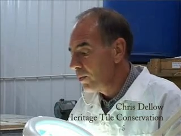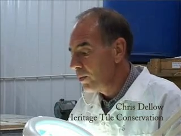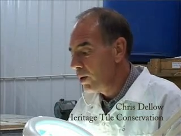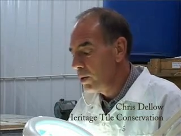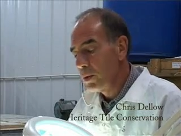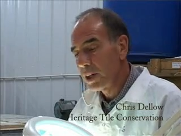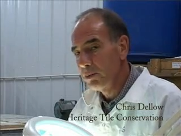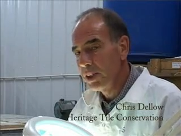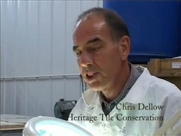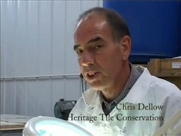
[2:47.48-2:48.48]
Well, we were
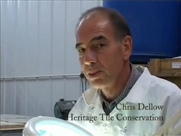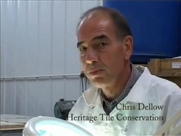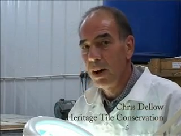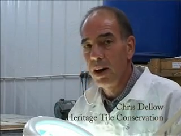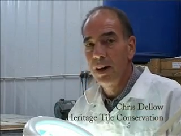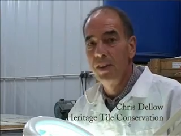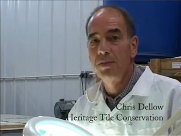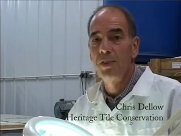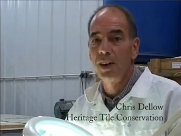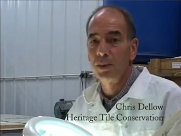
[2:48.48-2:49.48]
commissioned by the
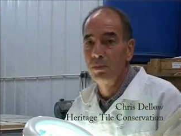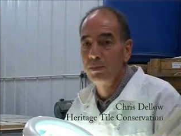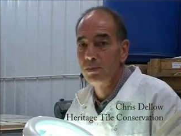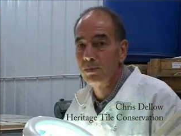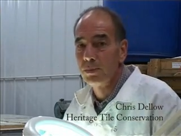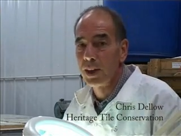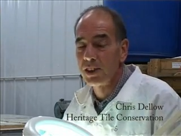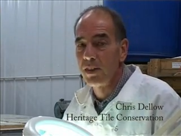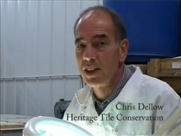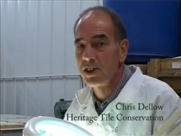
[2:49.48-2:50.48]
Farnham
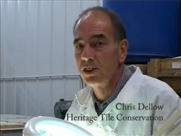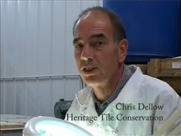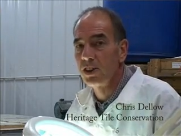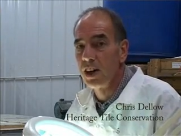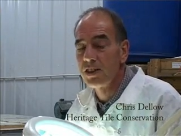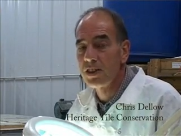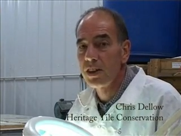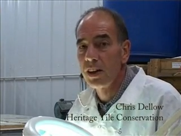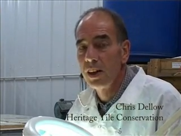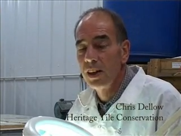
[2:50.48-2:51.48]
Preservation Trust
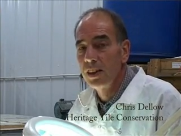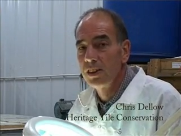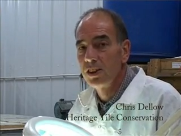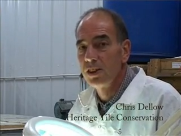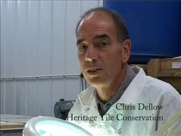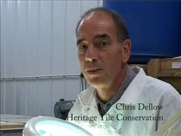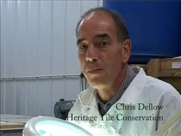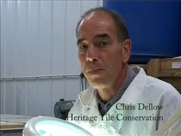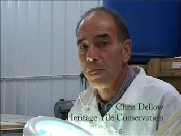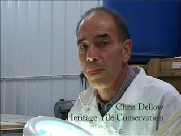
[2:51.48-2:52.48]
to
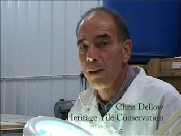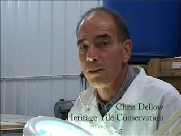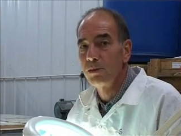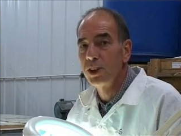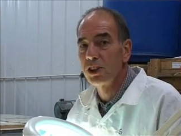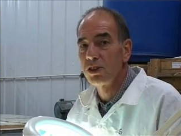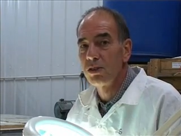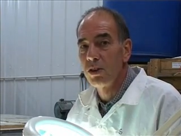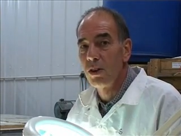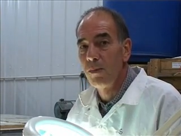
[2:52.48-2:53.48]

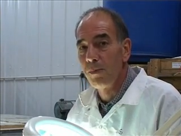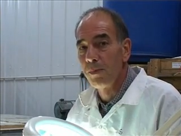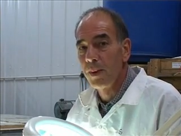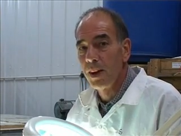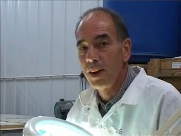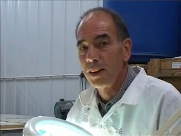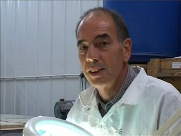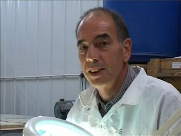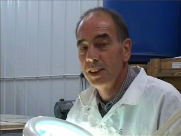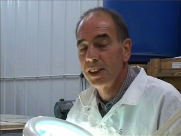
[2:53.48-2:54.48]
restore the